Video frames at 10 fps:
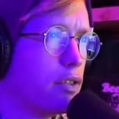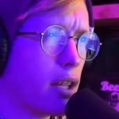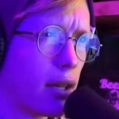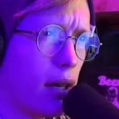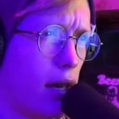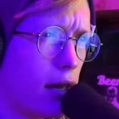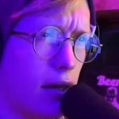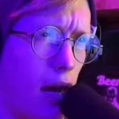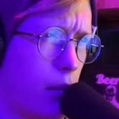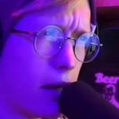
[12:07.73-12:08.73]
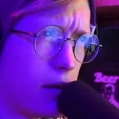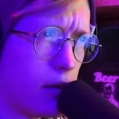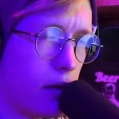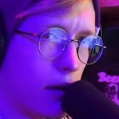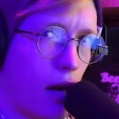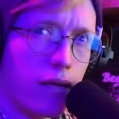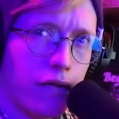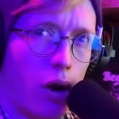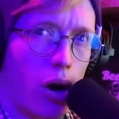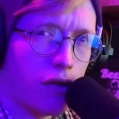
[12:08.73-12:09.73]
And like gaming isn't that
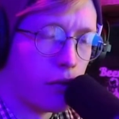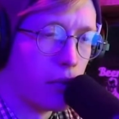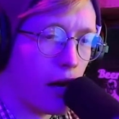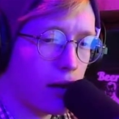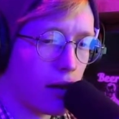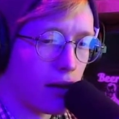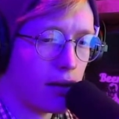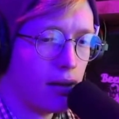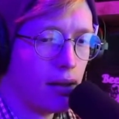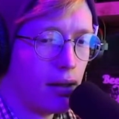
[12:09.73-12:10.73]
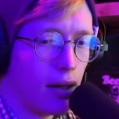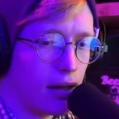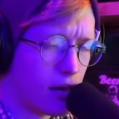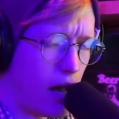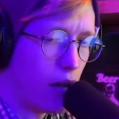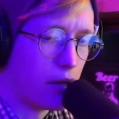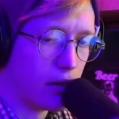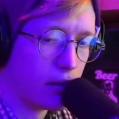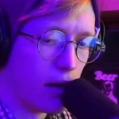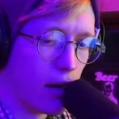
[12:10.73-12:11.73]
far off from that. Like it's a hobby.